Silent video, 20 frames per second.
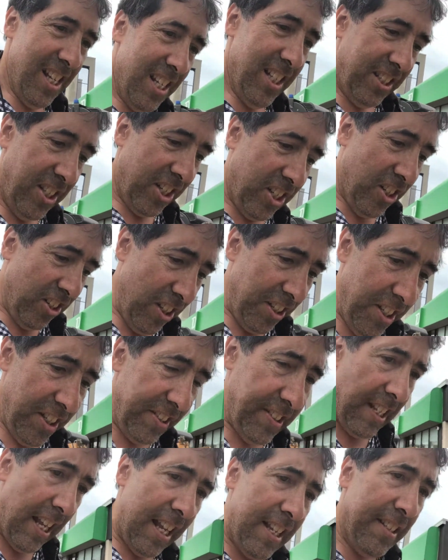the girl there
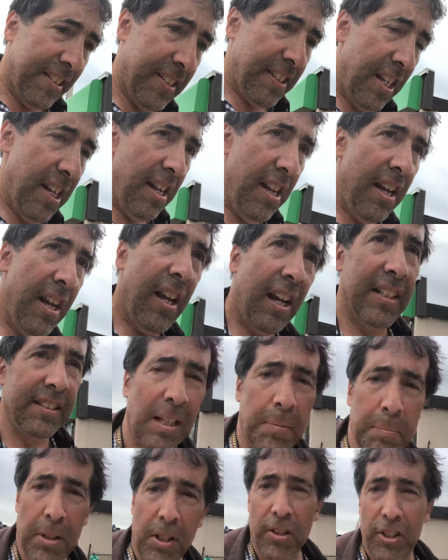says, I said,
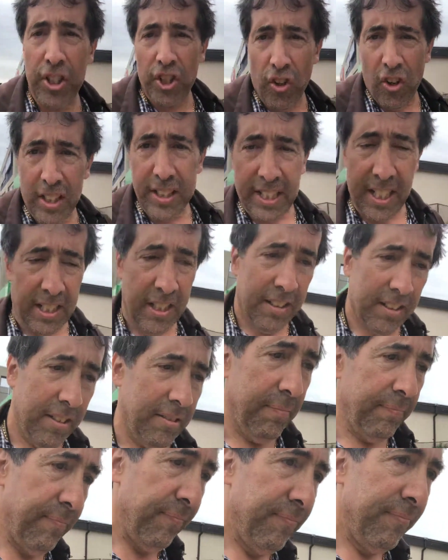I'm going to go to Yorkdale.
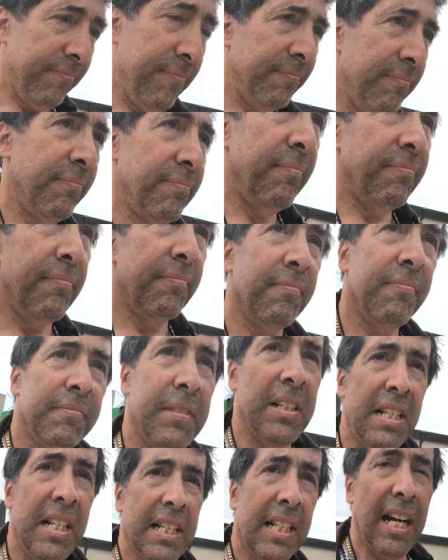
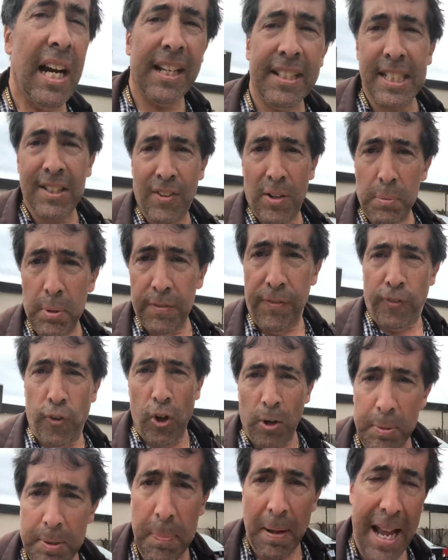Got to see if I'm in
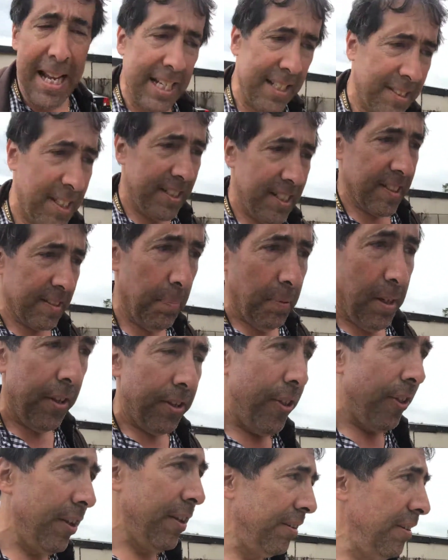Forbes magazine this month.